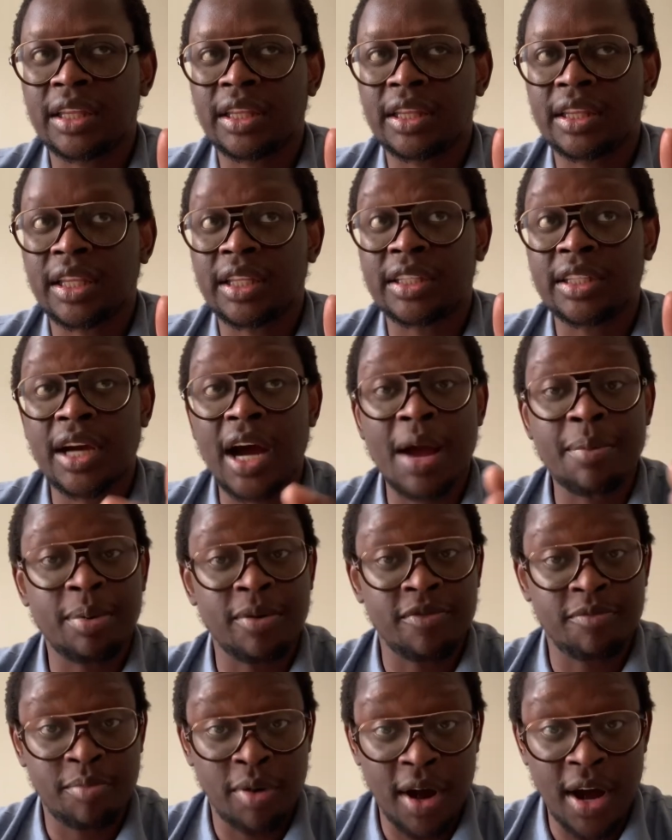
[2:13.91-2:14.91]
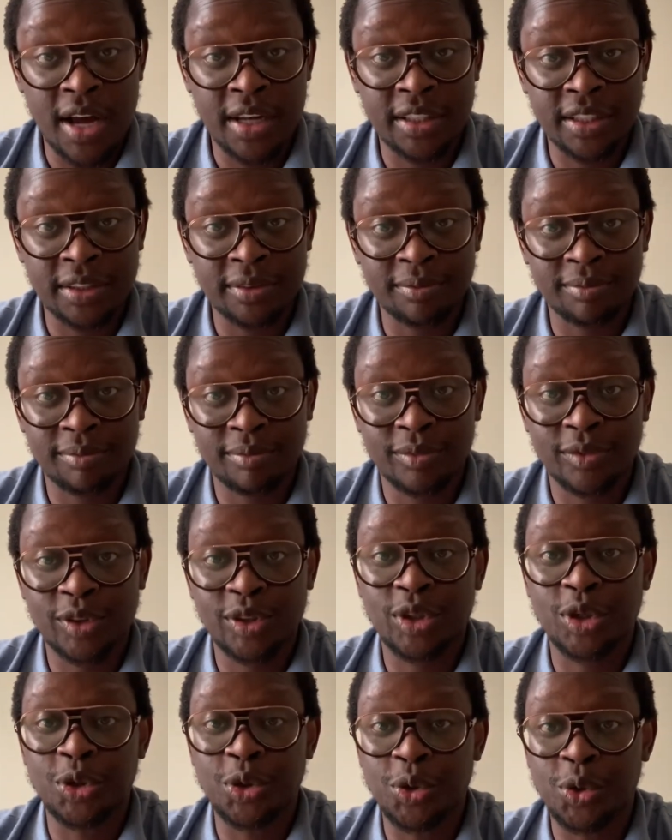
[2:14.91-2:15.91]
the type of person
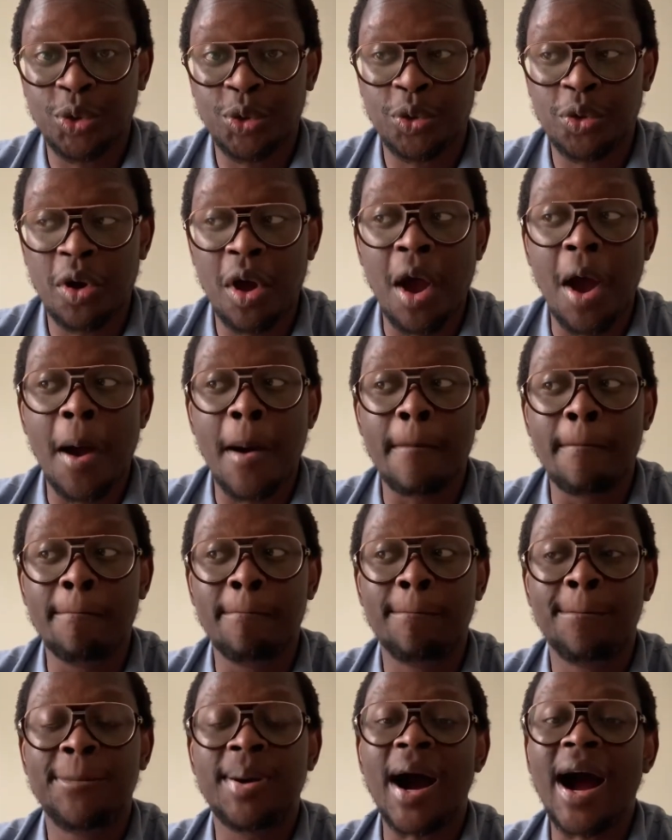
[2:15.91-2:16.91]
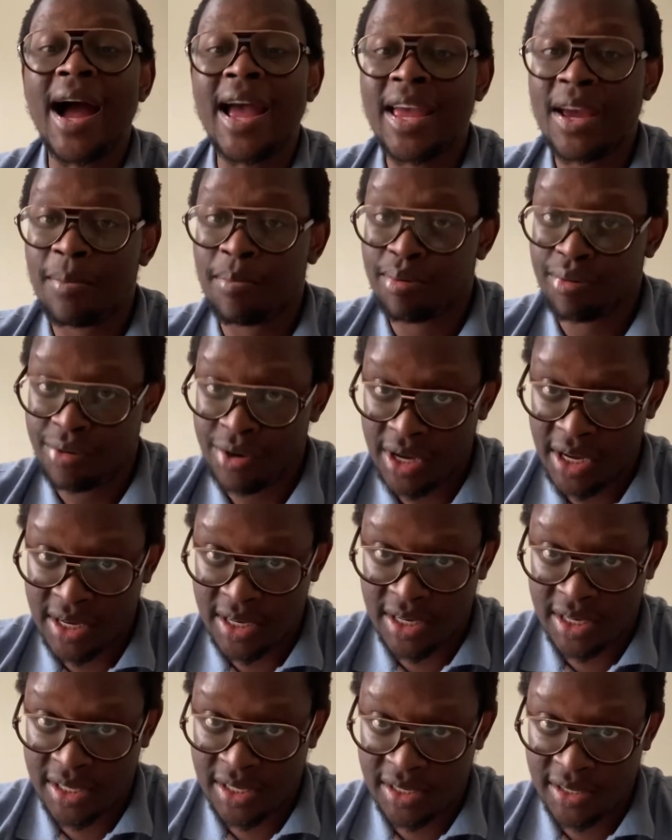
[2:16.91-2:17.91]
to buy a
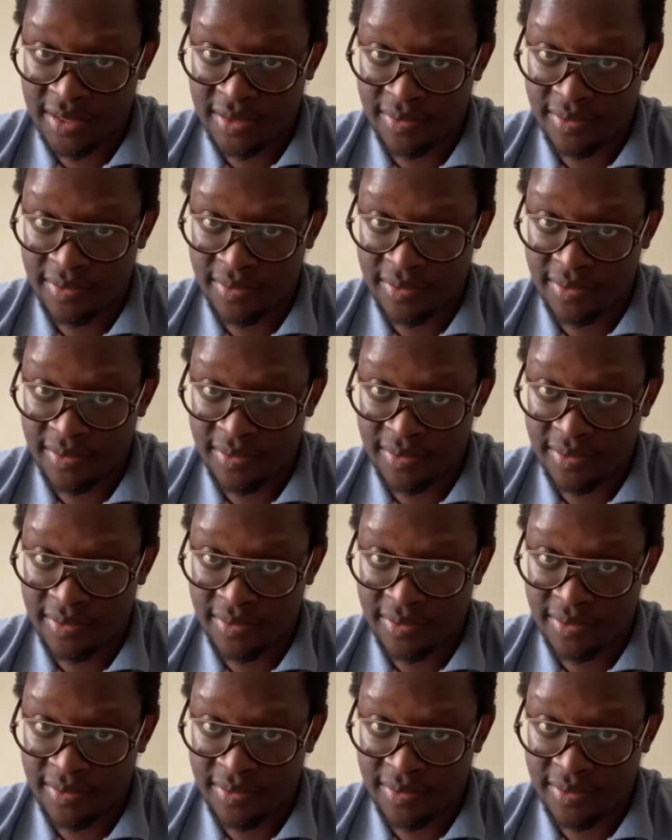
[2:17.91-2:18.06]
Prius